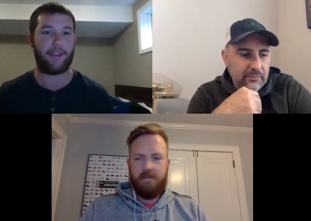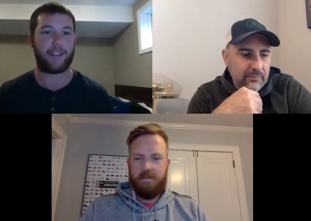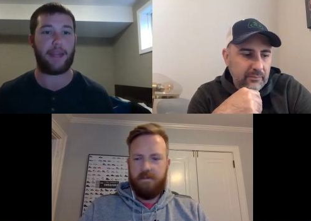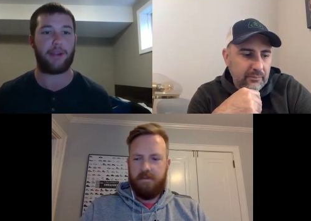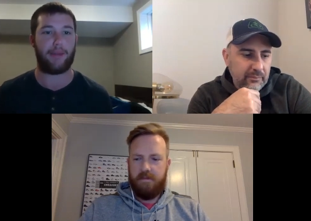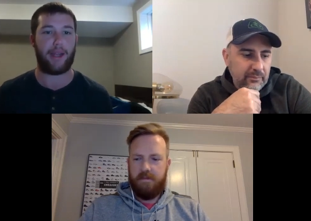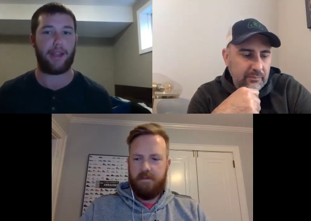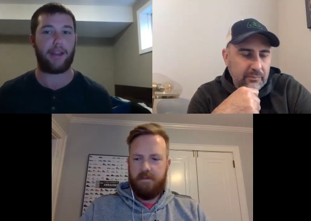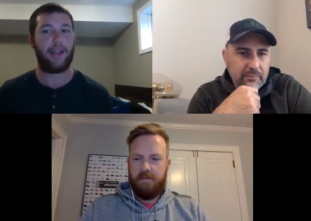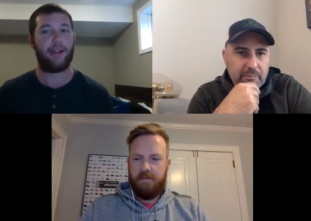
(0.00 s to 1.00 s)
Speaker 1: that was my
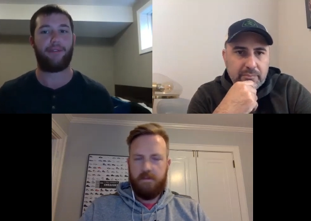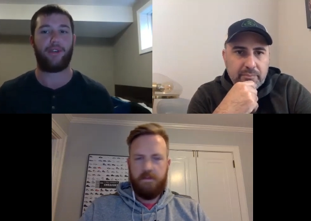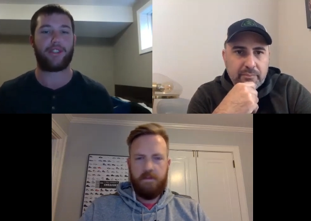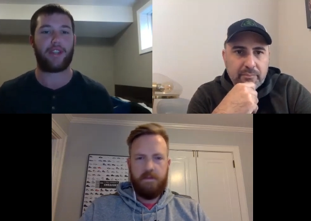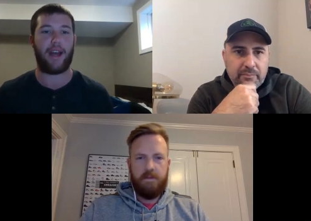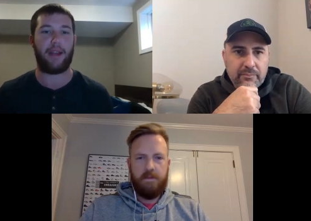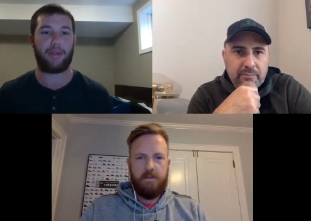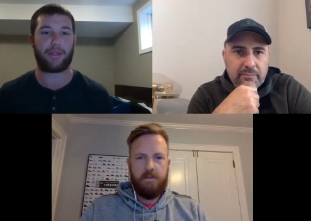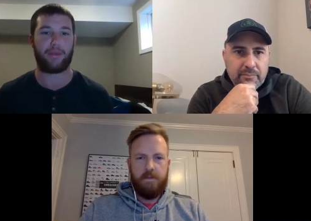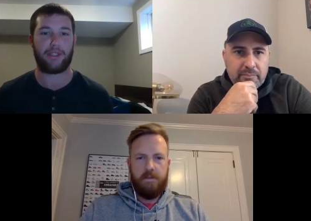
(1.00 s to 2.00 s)
first thought it was
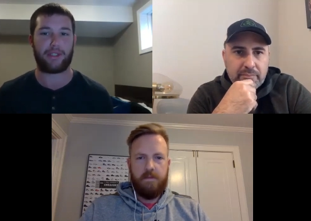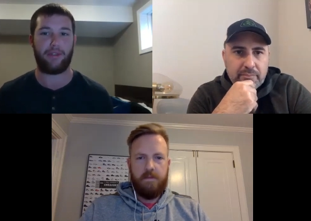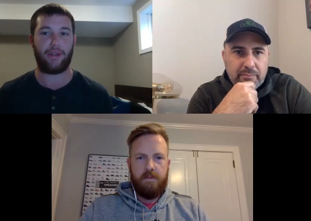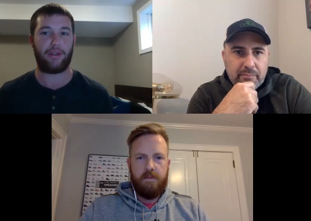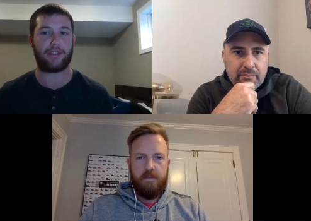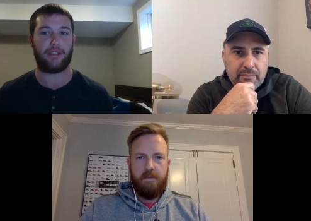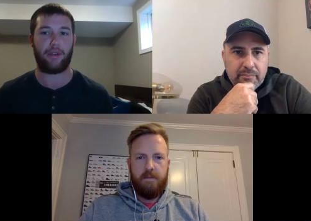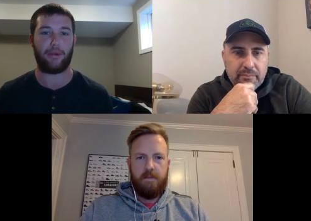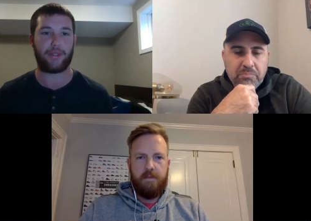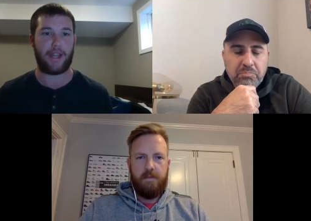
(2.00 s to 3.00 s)
when Silvio Silvio
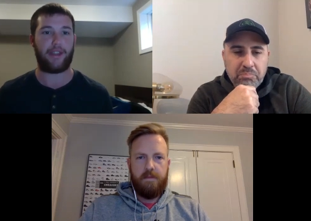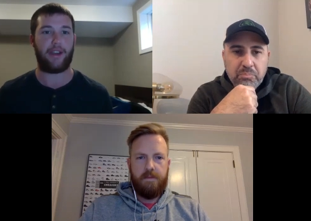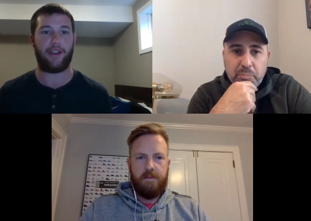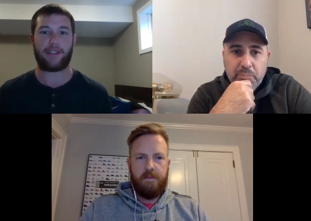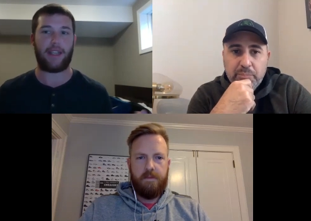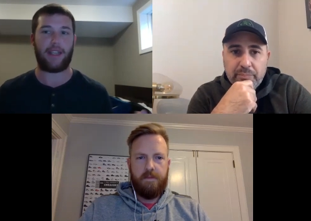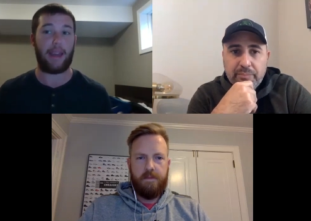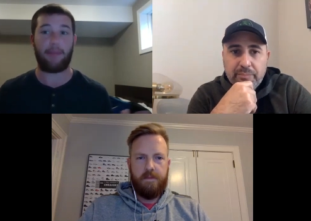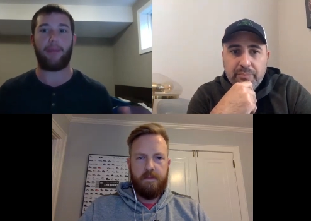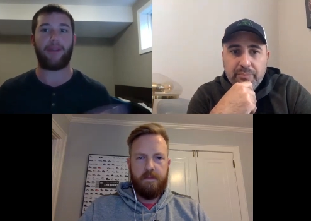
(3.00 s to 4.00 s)
was not there is that hey
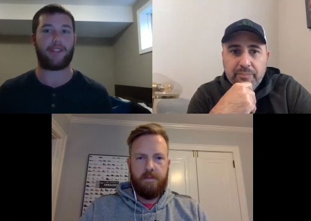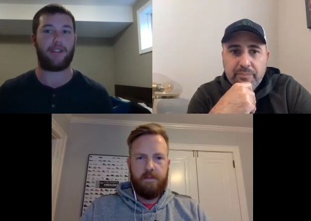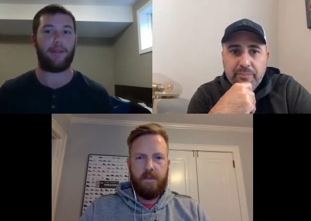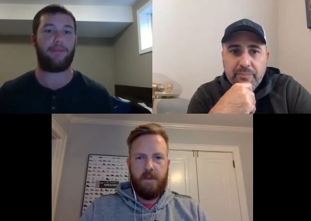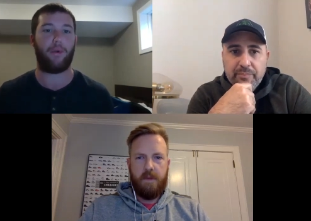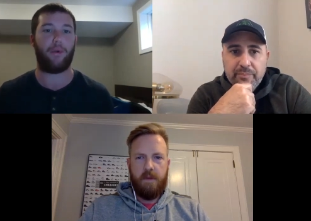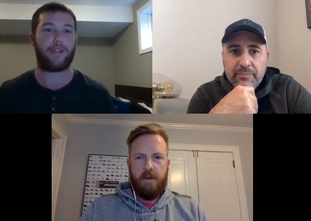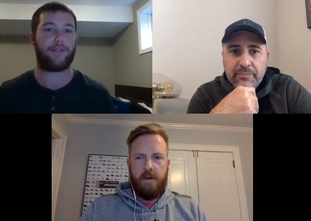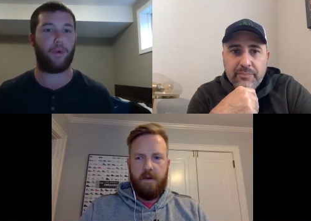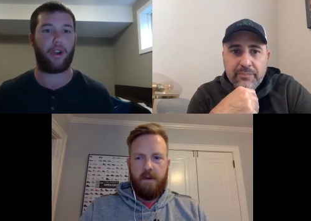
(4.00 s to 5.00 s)
maybe this is going to force
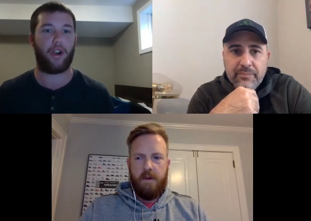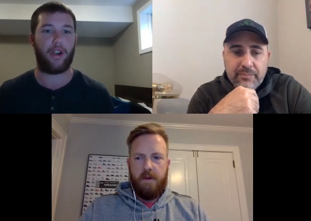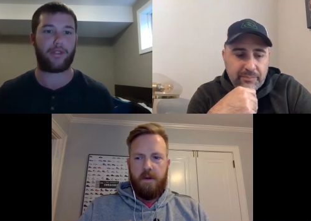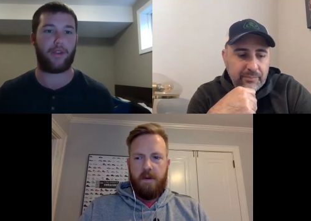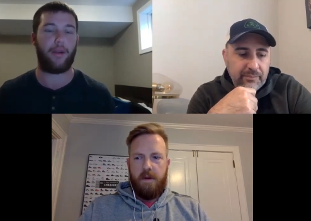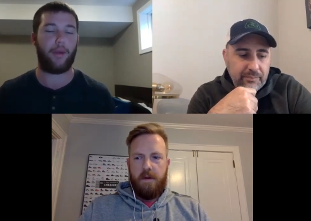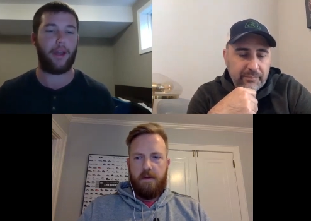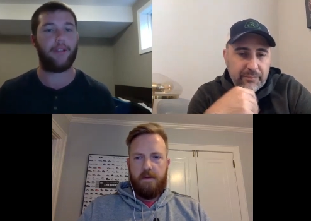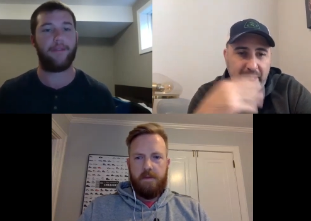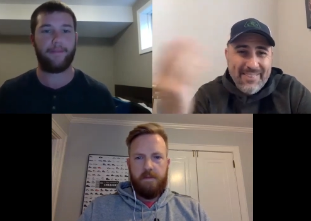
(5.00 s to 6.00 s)
four guards right
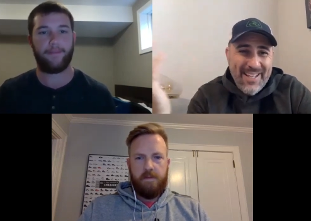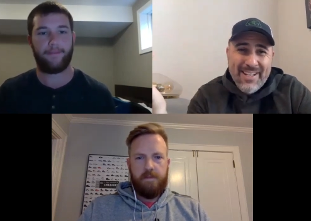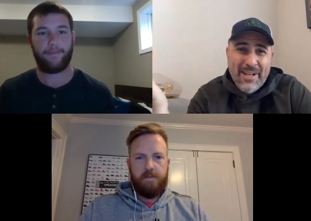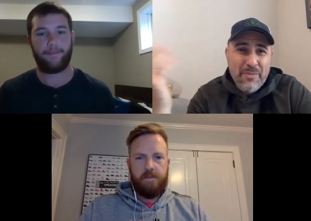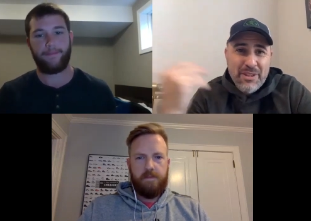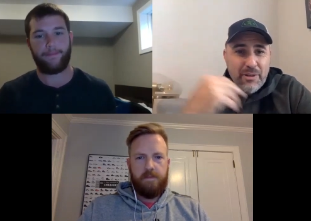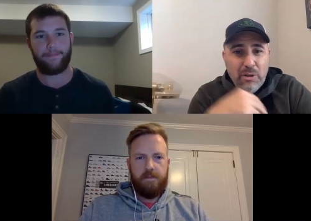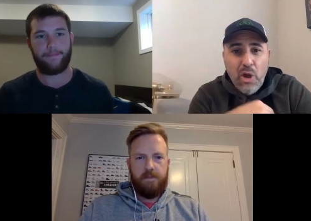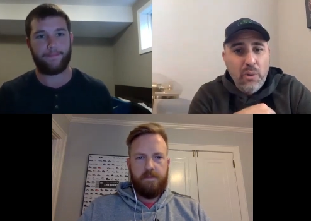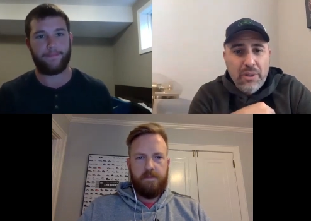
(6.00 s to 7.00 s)
away
Speaker 2: and and I mean they're
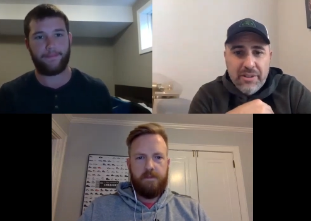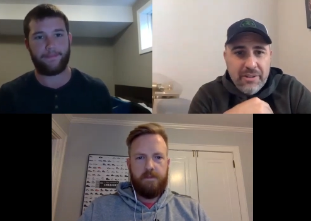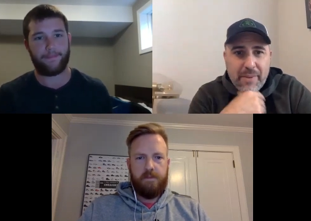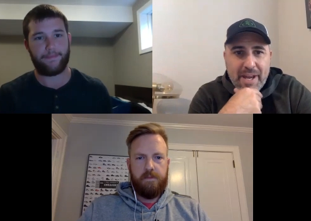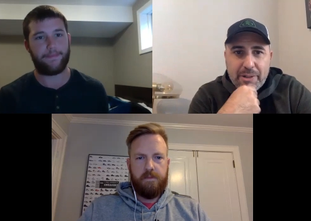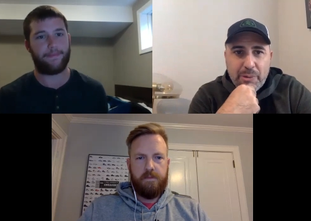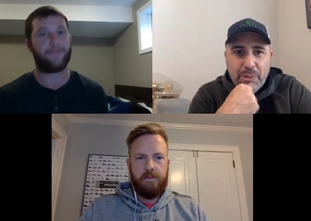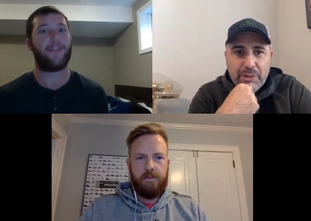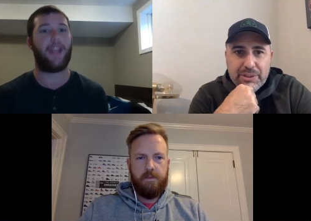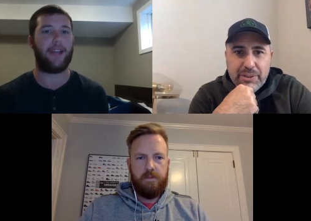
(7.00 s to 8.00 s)
loaded in the backcourt
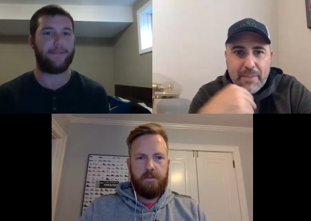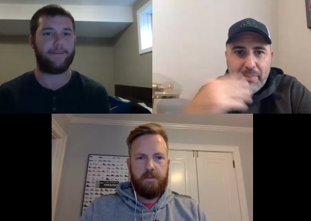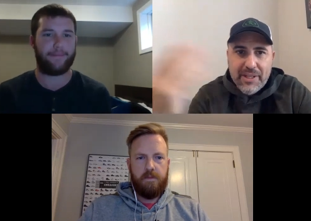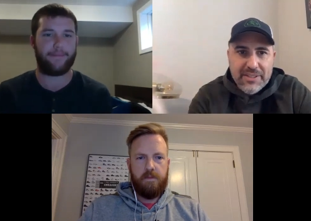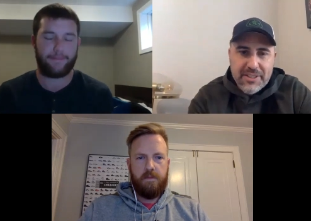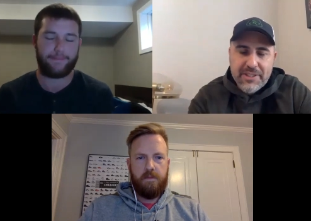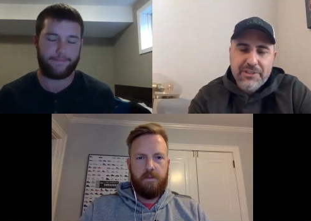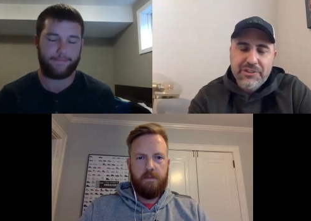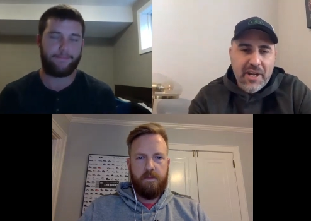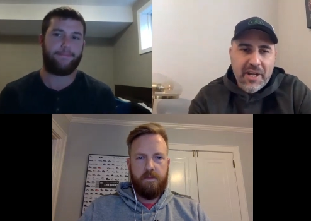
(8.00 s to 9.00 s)
yeah. so that plays to
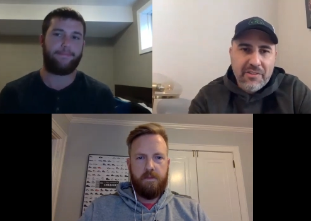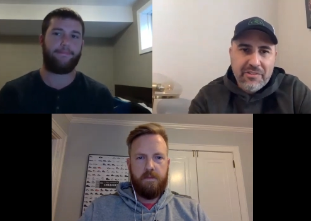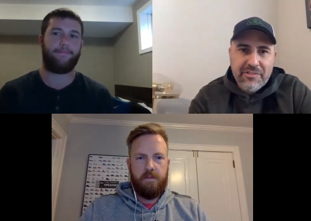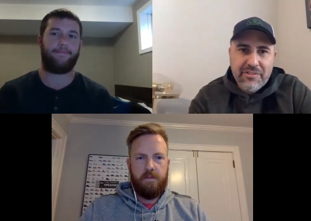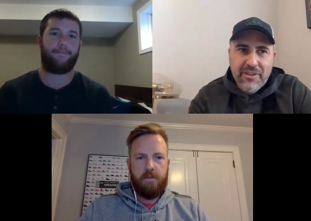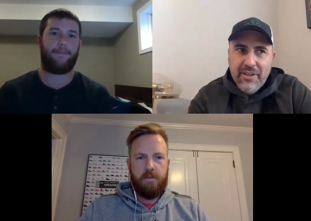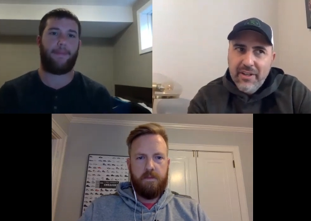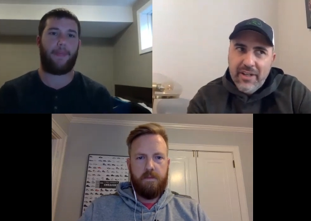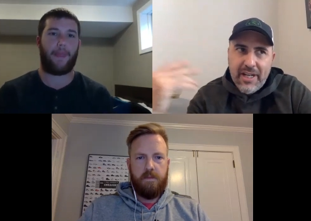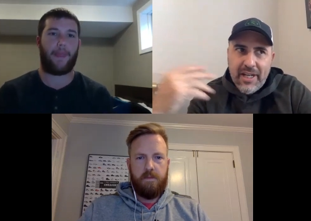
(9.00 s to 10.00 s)
their strengths
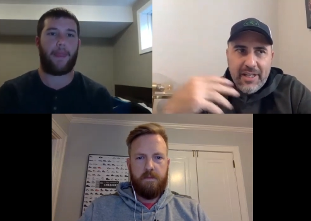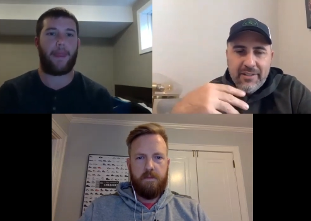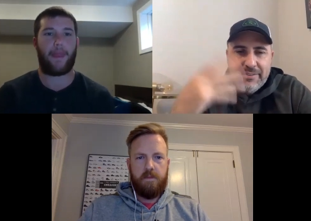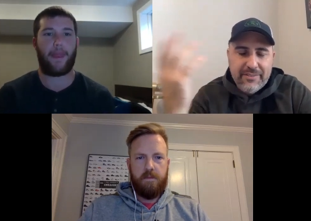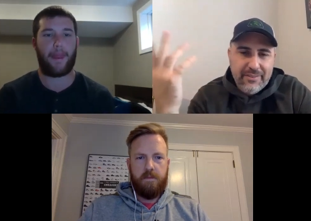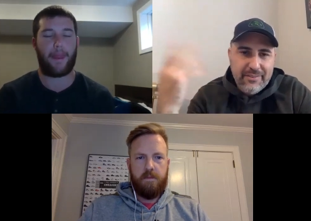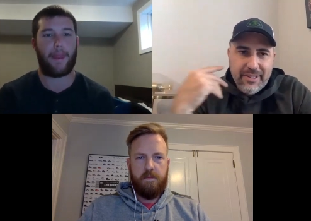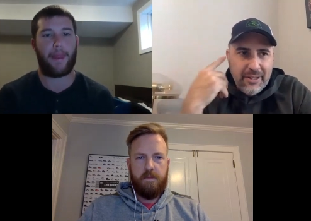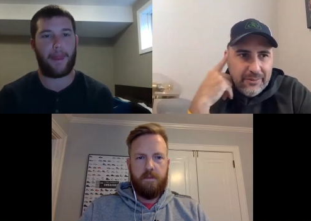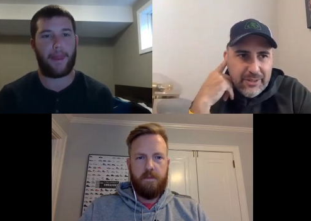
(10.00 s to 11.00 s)
and
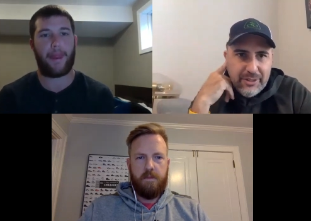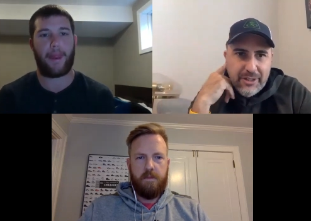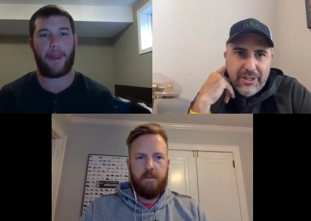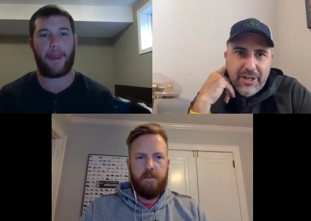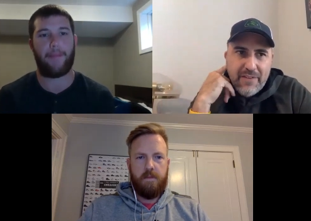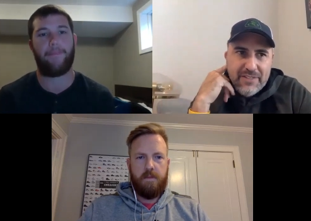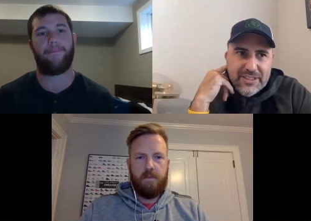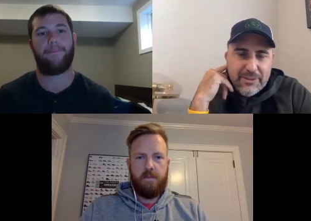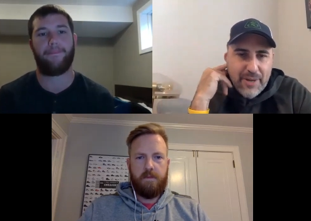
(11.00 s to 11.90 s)
you know you, would obviously